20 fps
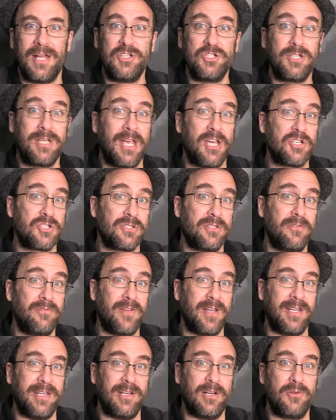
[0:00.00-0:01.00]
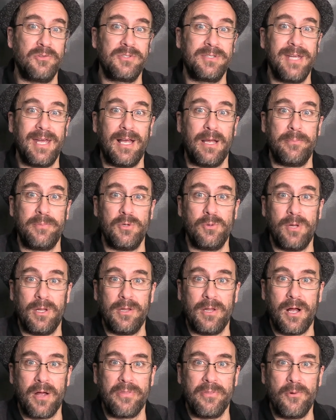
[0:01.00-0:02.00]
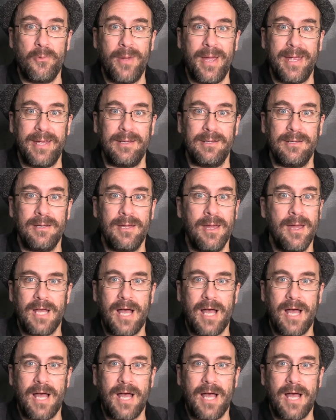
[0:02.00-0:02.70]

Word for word: educational videos to help you along the way.